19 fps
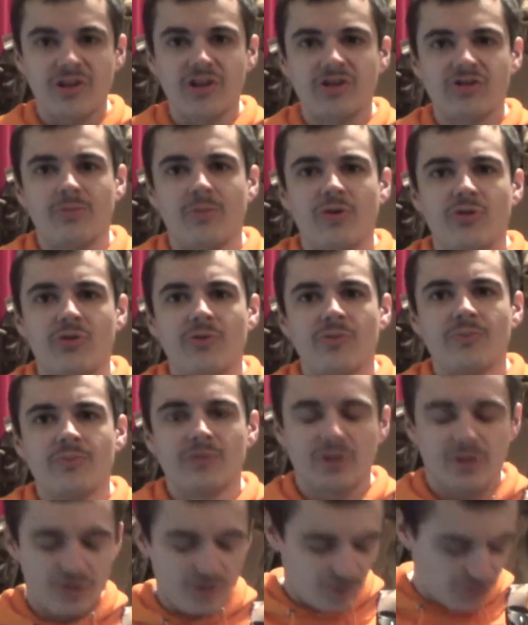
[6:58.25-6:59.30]
to this model,
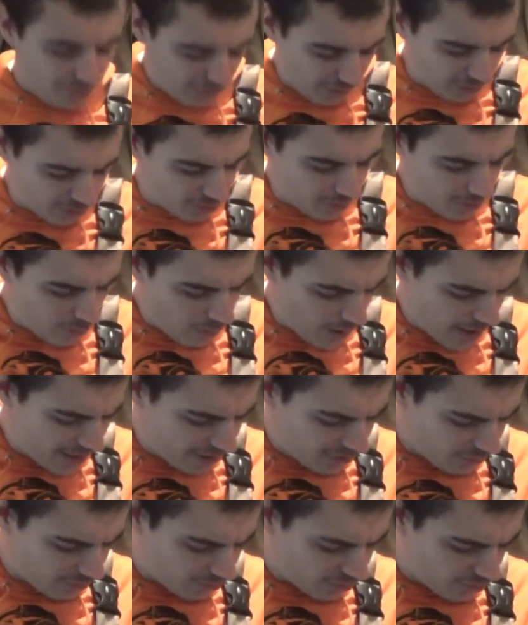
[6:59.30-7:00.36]
as far as I'm aware,
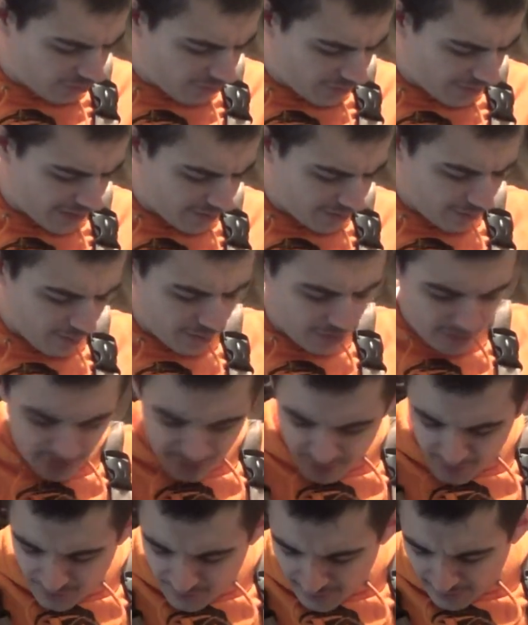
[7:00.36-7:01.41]
this wasn't on the other one.
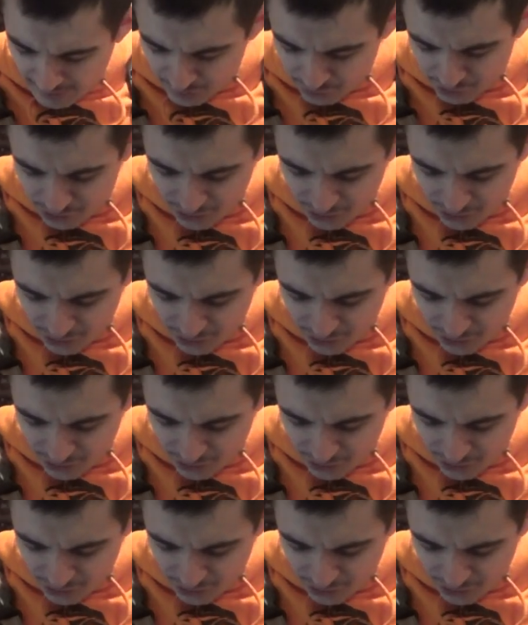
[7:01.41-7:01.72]
There are